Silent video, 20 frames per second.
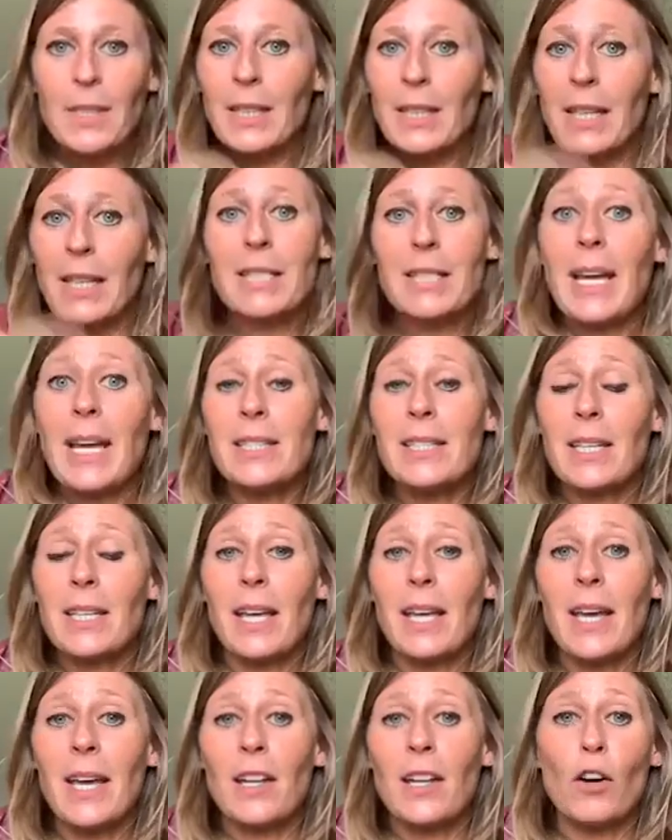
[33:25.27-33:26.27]
Because that's,
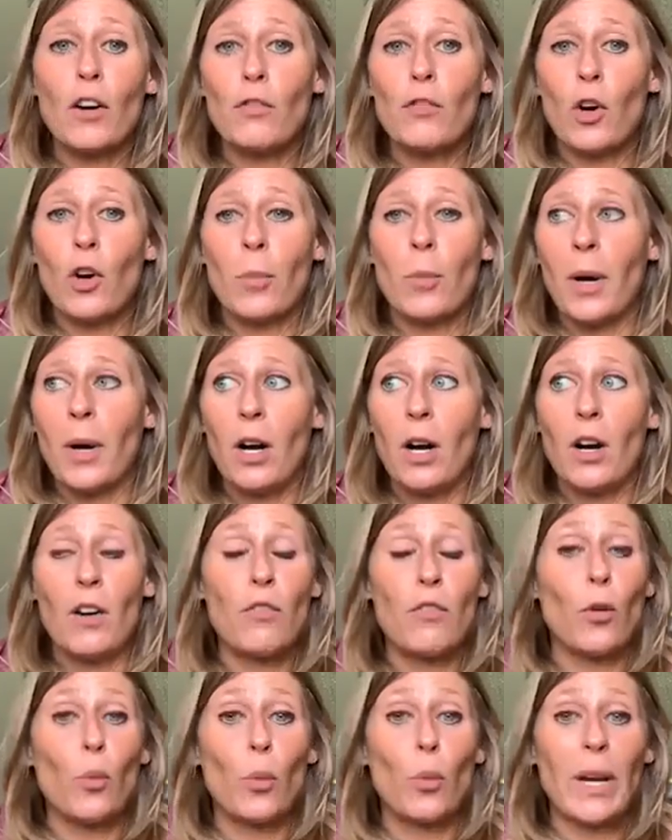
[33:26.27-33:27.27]
again, a form
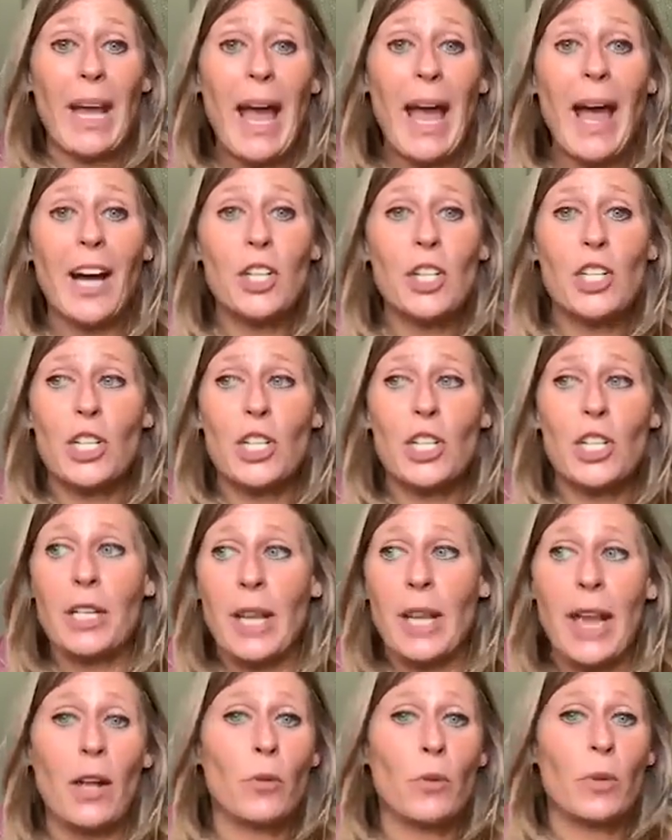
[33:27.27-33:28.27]
of
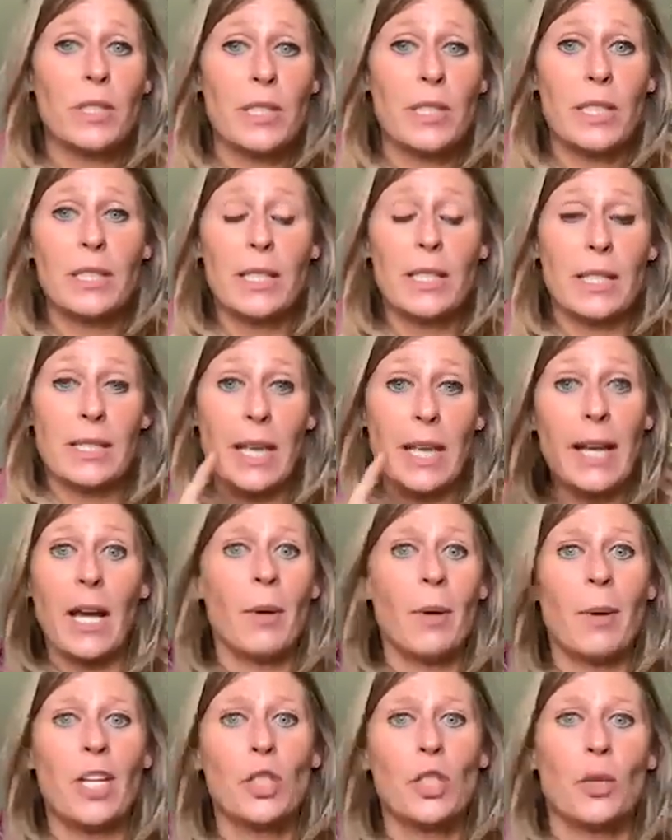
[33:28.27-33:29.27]
reaction and resistance. I
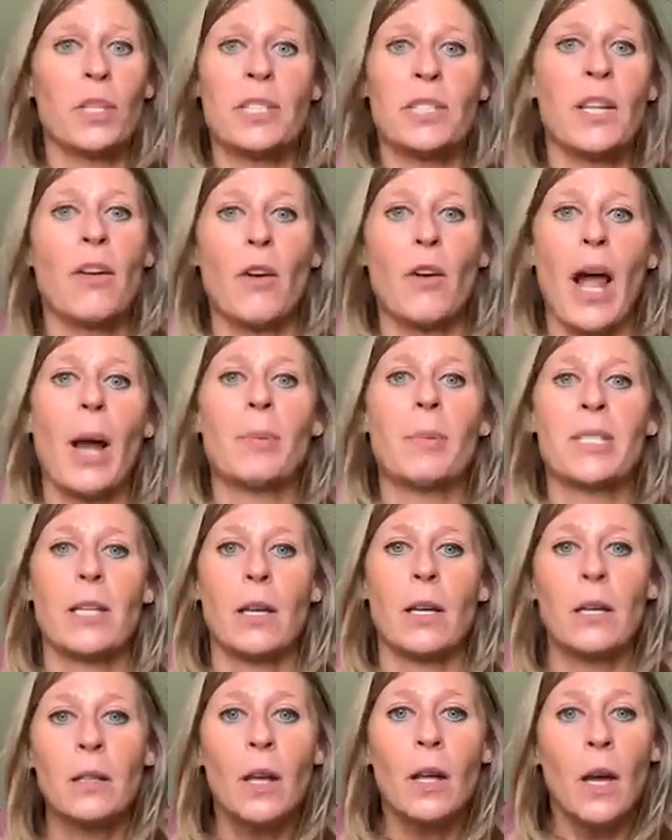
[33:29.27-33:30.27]
got to make sure this never happens
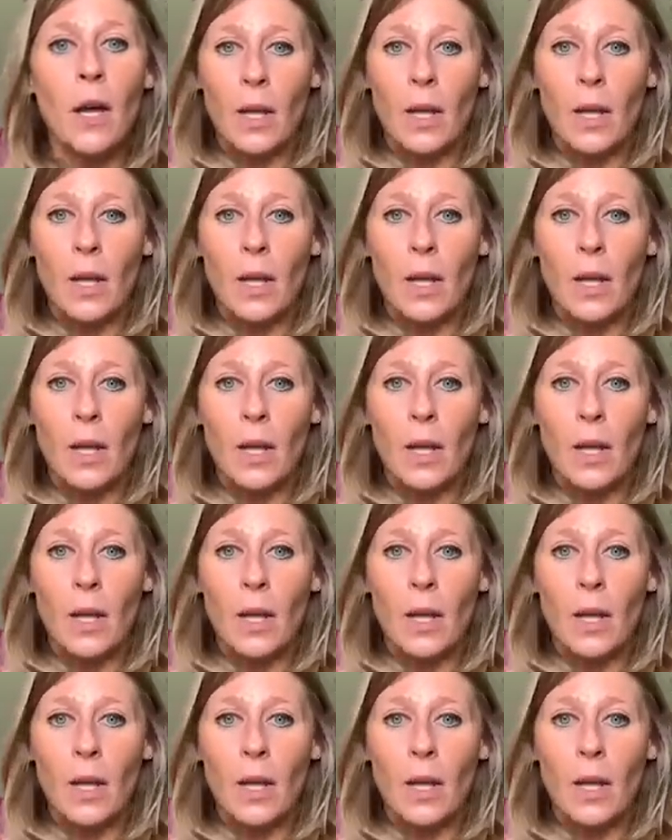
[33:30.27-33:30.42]
again.